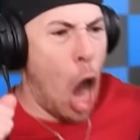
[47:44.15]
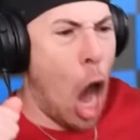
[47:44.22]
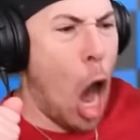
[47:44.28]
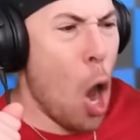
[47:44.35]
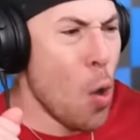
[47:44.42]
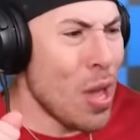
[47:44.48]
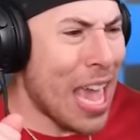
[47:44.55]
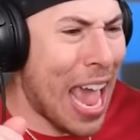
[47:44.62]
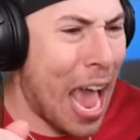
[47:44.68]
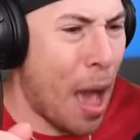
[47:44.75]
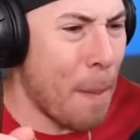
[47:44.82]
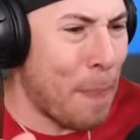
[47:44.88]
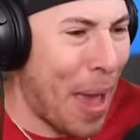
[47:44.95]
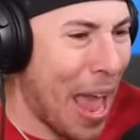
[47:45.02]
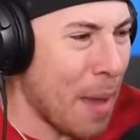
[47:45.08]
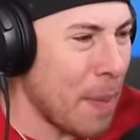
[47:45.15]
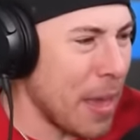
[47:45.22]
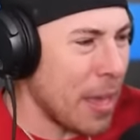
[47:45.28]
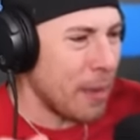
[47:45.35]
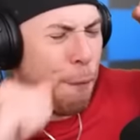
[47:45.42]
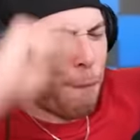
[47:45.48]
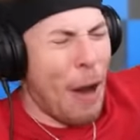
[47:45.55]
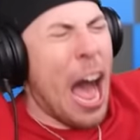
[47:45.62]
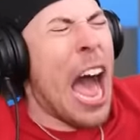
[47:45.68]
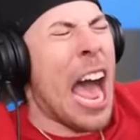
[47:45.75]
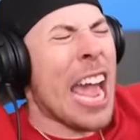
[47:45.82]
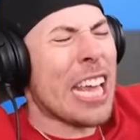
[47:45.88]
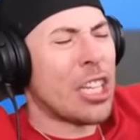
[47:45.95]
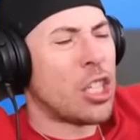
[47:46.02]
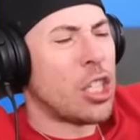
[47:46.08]
Oh yeah, baby!
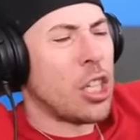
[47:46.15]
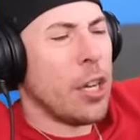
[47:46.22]
Fight!